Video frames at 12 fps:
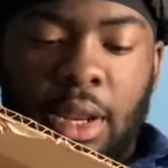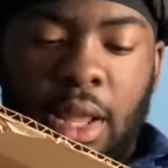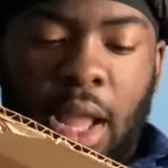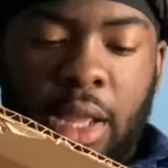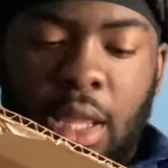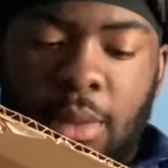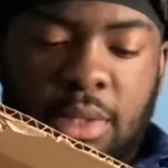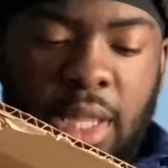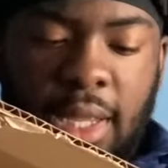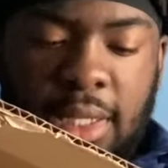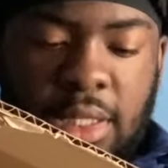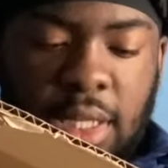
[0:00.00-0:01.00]
I keep
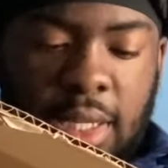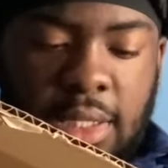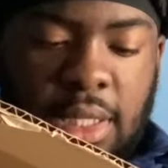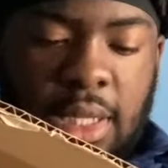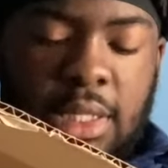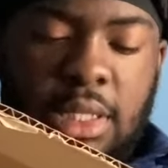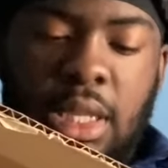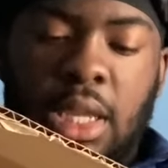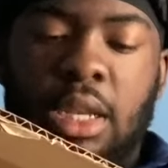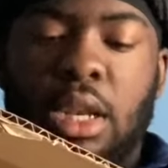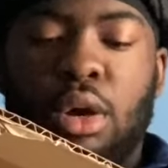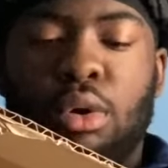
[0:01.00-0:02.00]
saying cent, cent, cent.
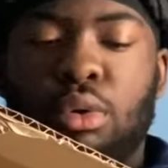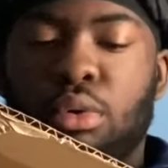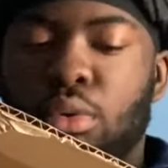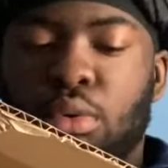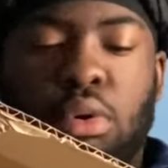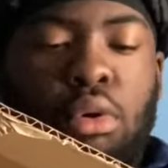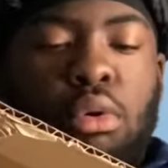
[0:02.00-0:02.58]
No,